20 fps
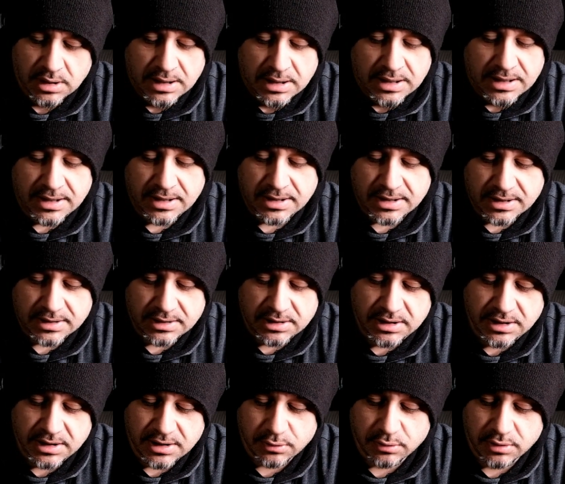And then
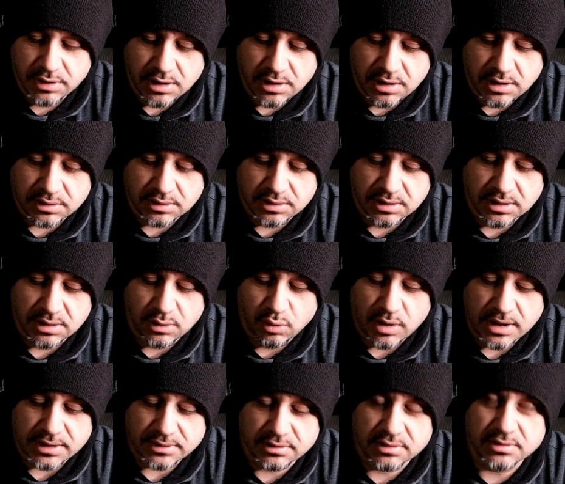here we got the
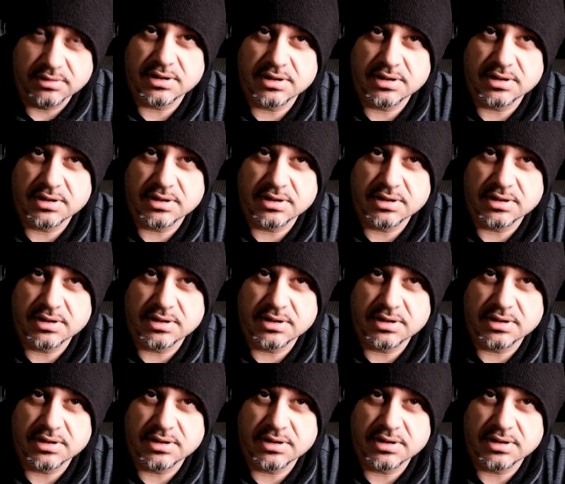Quadron.